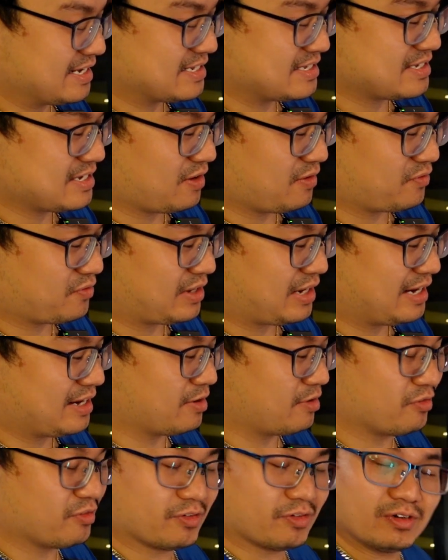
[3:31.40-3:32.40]
itself kind
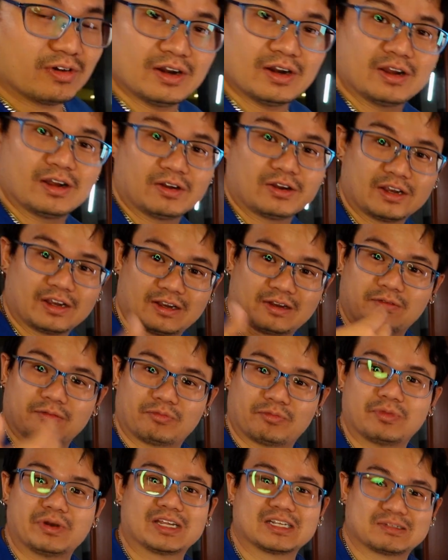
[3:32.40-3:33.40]
of
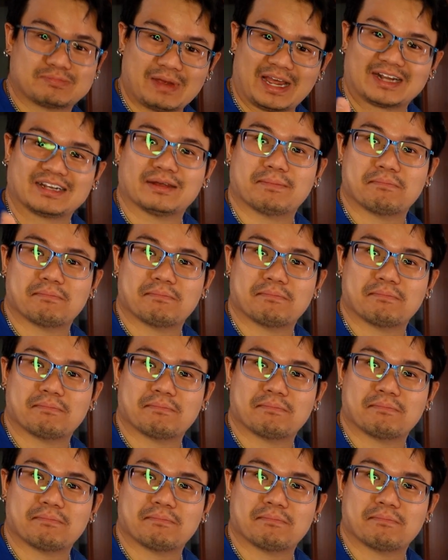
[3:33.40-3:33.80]
brings back the